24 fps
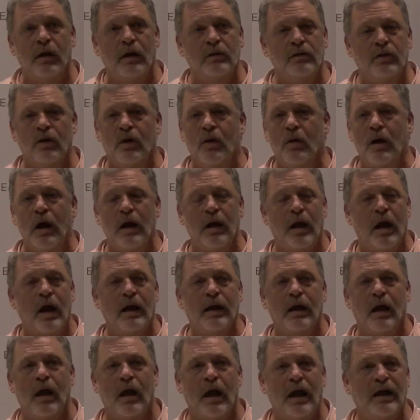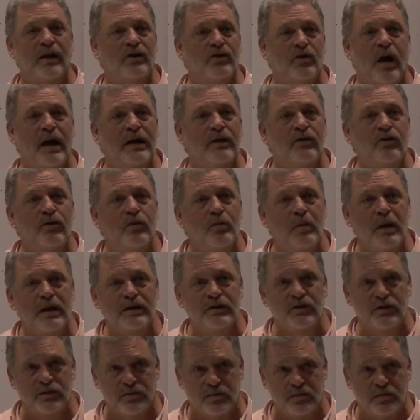you know, I, I, I cry too
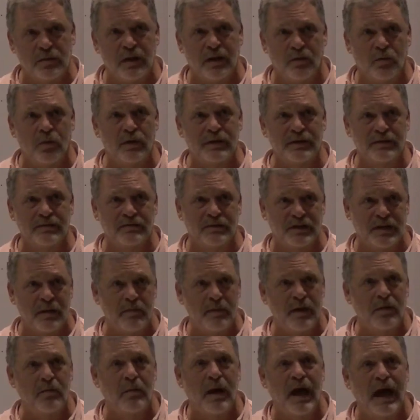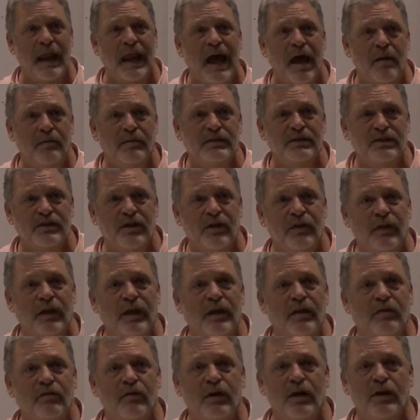much when something bad happens on the
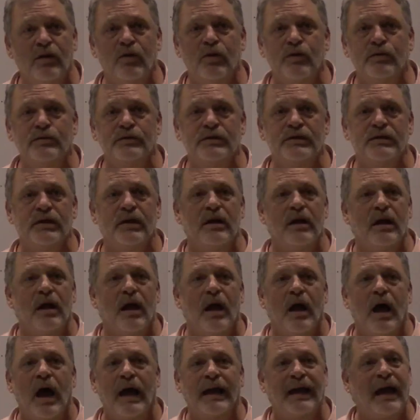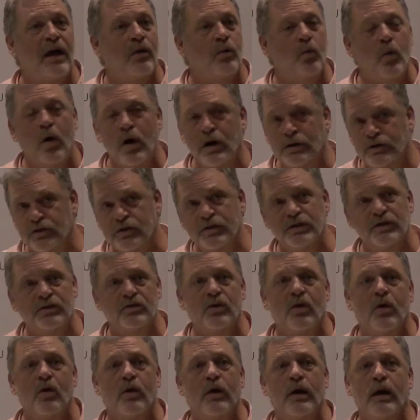evening news. I can't watch a
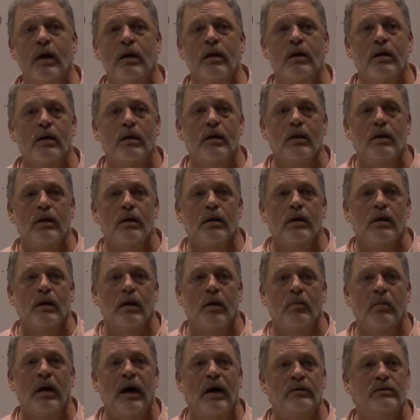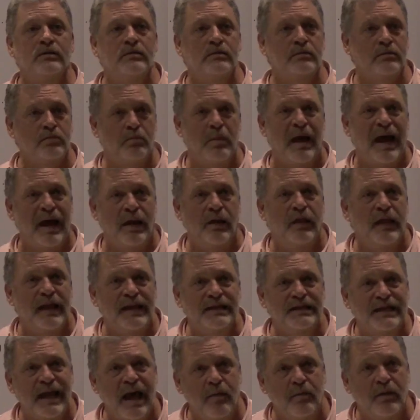story about bad
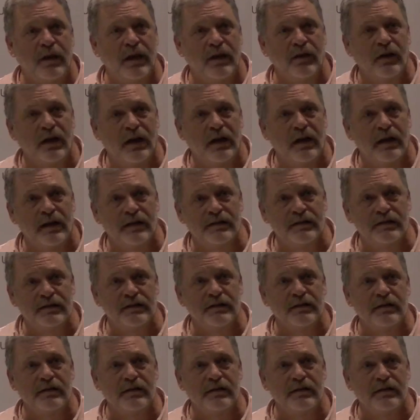things happening to kids.